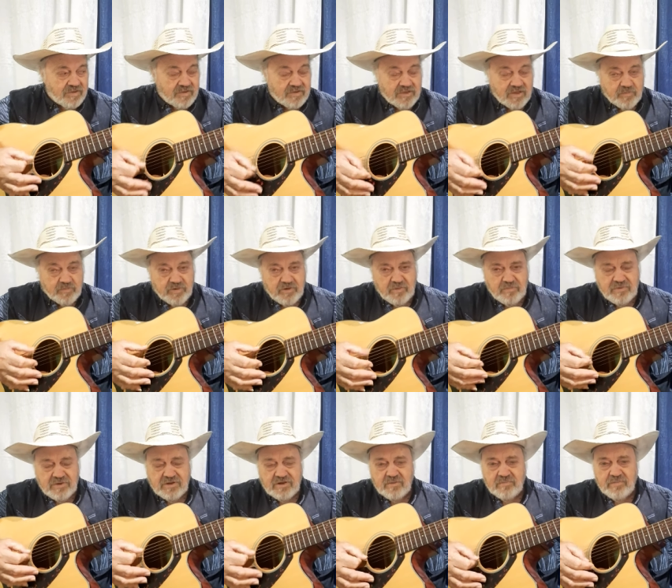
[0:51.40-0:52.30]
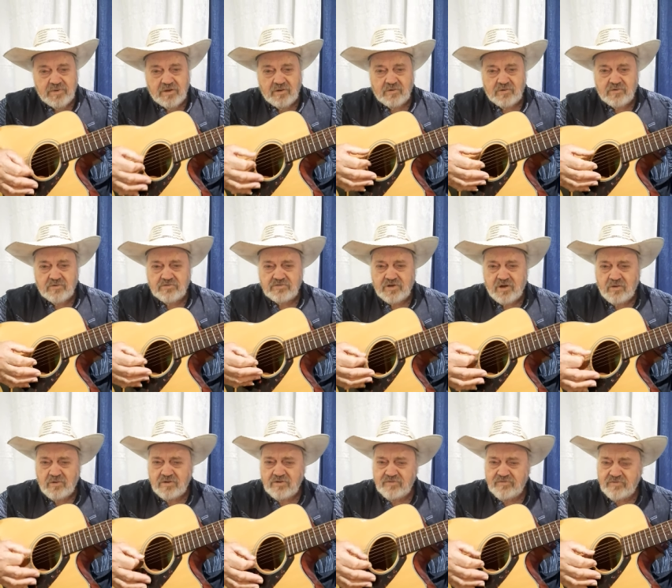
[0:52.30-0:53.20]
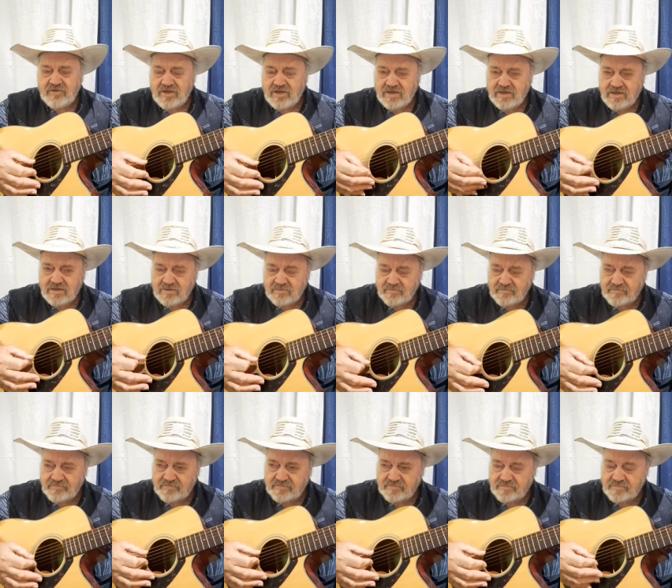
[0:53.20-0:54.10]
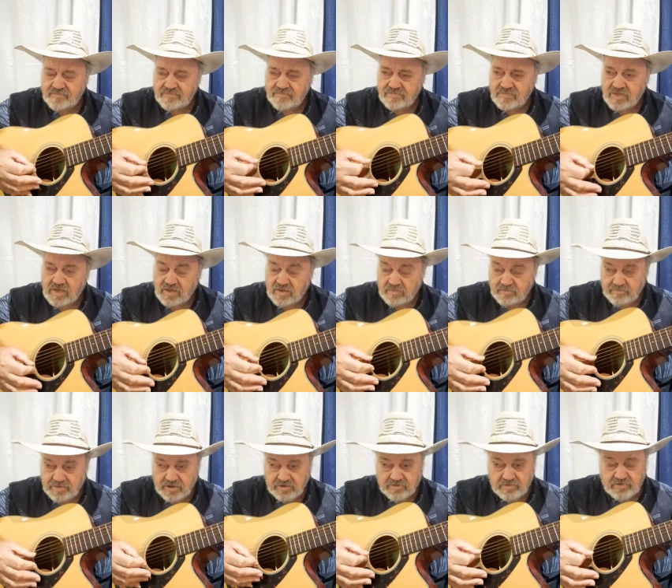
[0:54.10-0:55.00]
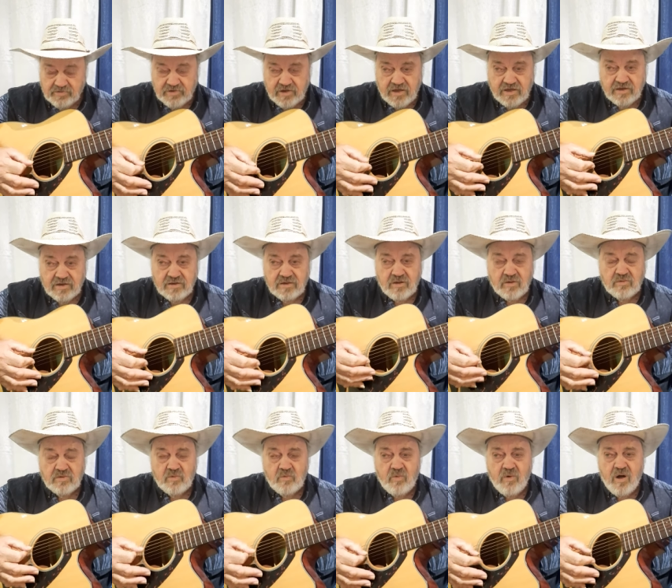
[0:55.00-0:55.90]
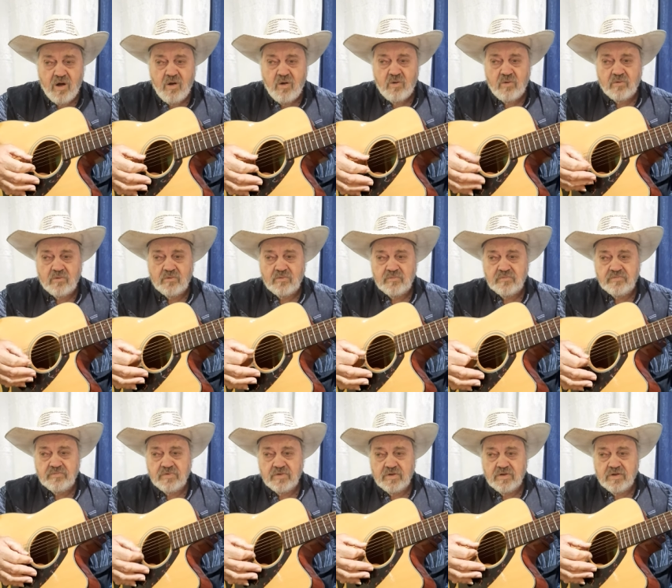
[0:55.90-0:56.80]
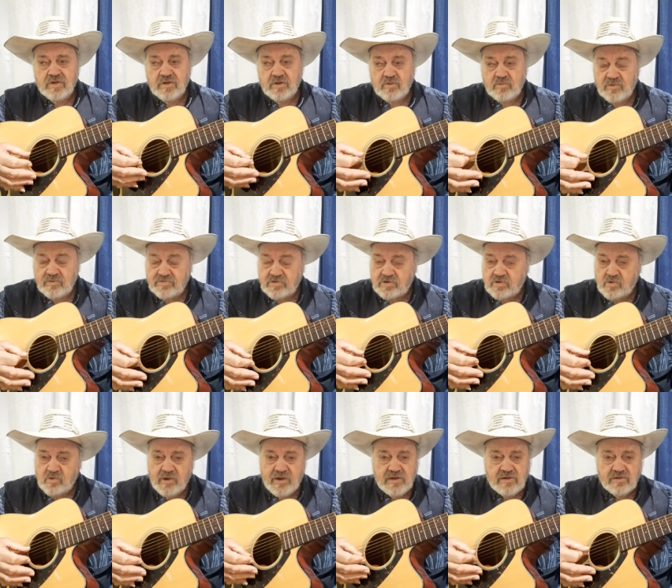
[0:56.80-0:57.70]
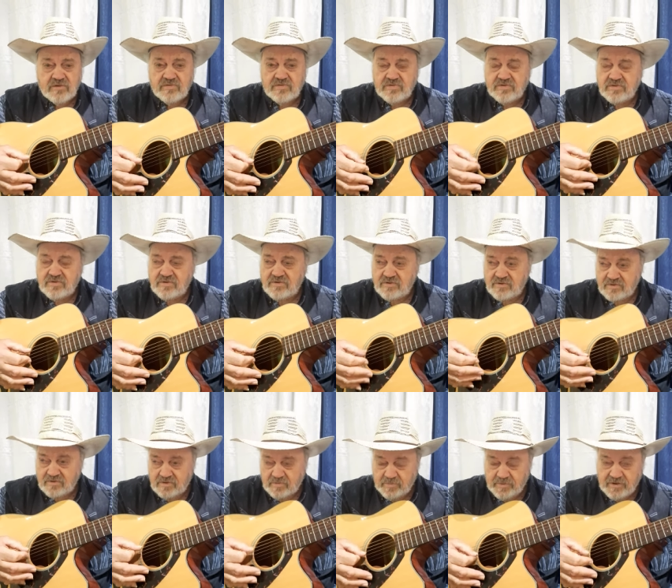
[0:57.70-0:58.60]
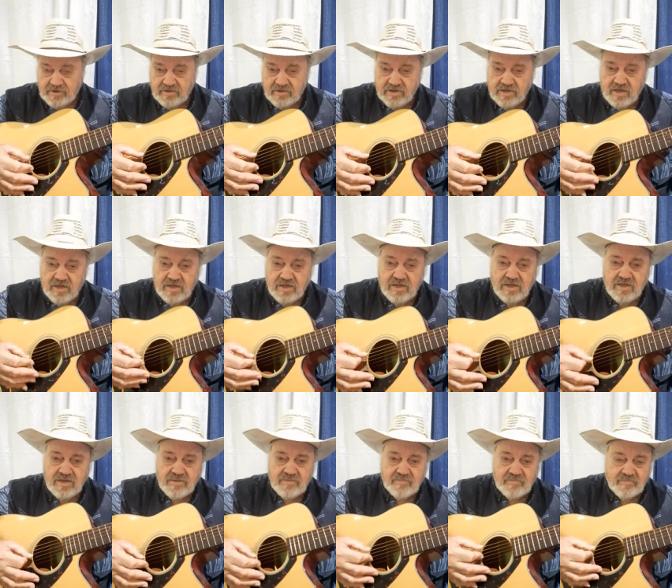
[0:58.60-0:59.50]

They put me in a billiards hall of fame. Pictures hanging on the wall. It's the greatest to play the game.